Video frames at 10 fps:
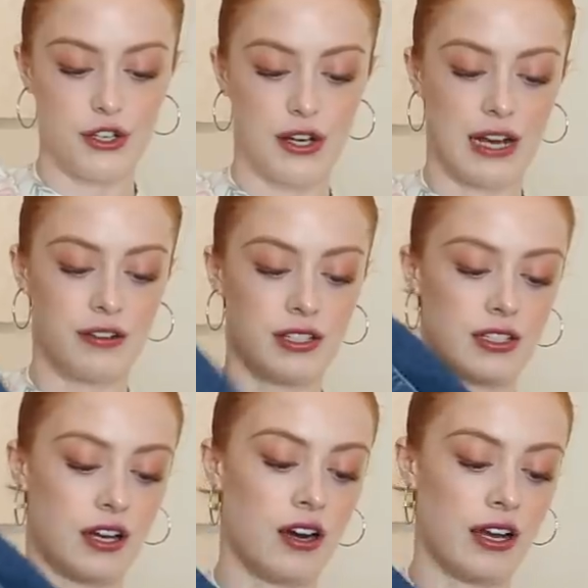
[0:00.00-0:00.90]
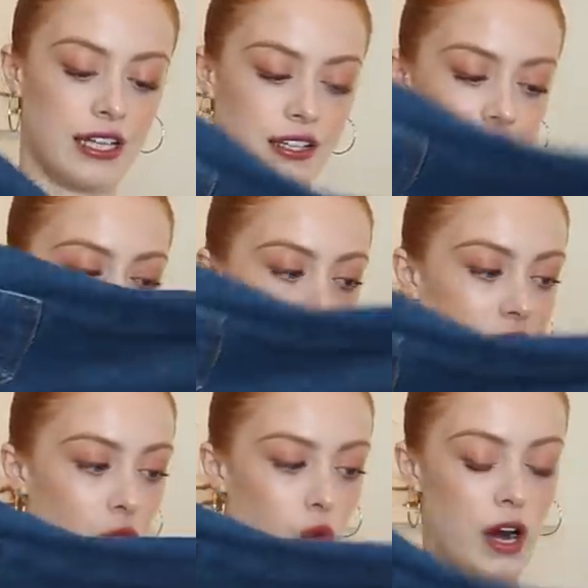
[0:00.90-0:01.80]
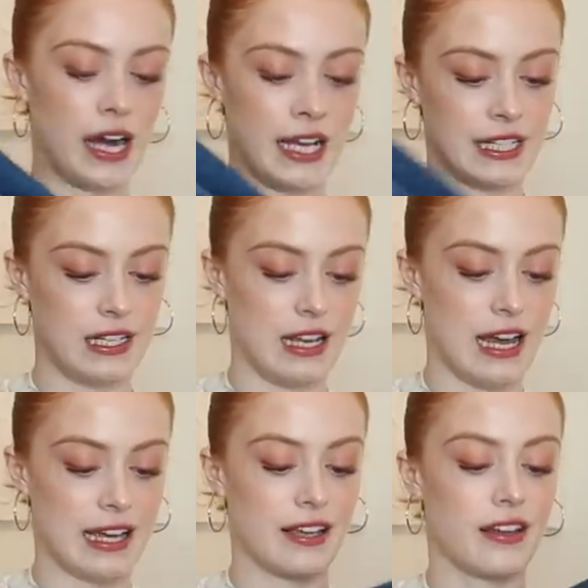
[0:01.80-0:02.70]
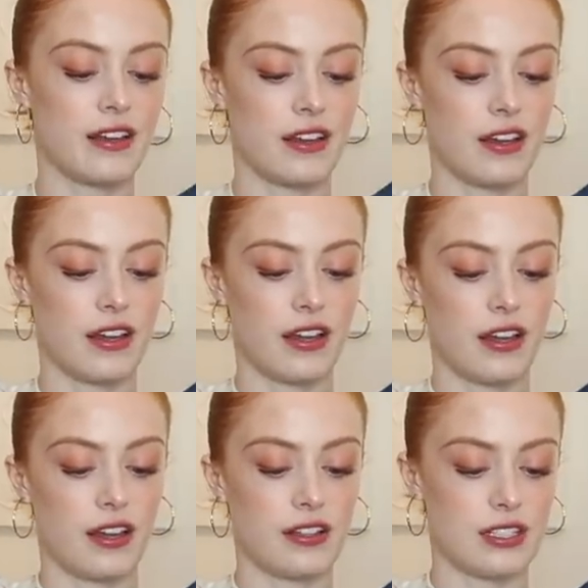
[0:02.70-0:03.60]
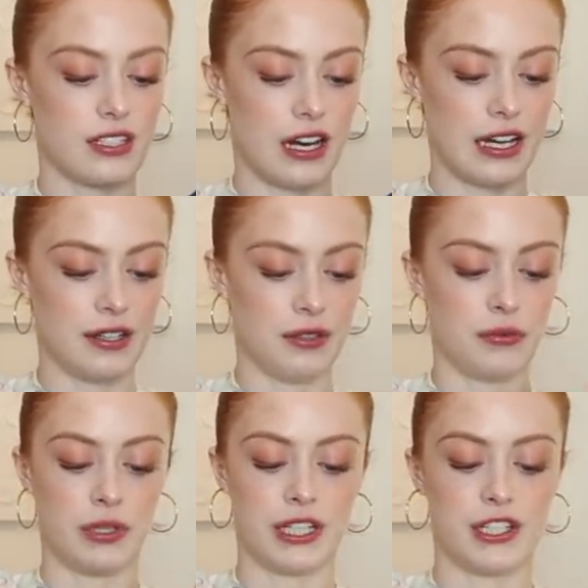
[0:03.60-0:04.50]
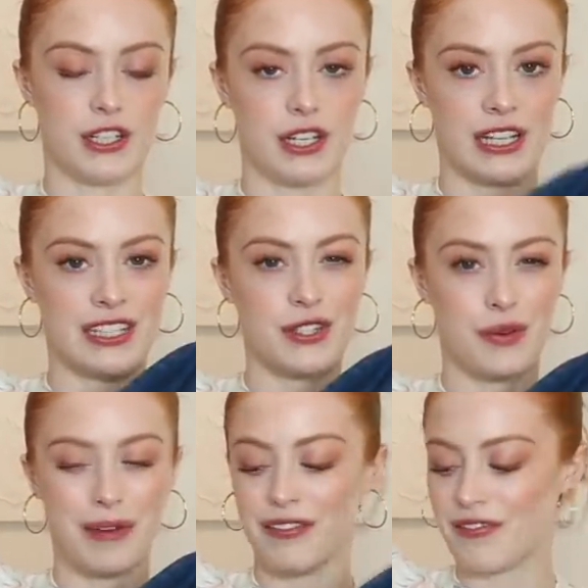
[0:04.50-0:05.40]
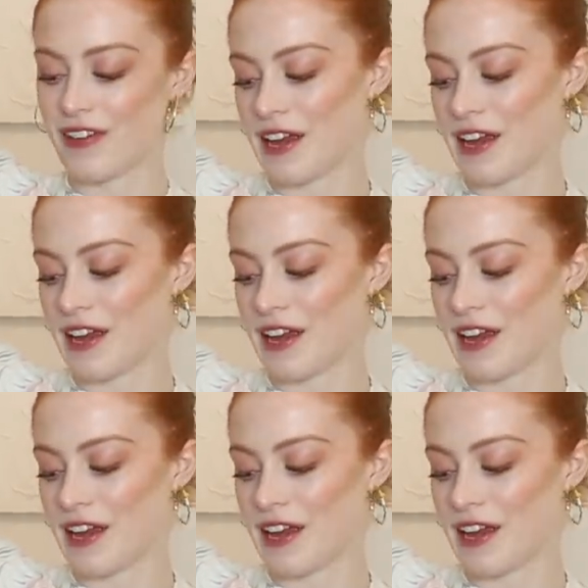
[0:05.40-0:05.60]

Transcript: and the trousers are in this sort of wide leg style, which is not my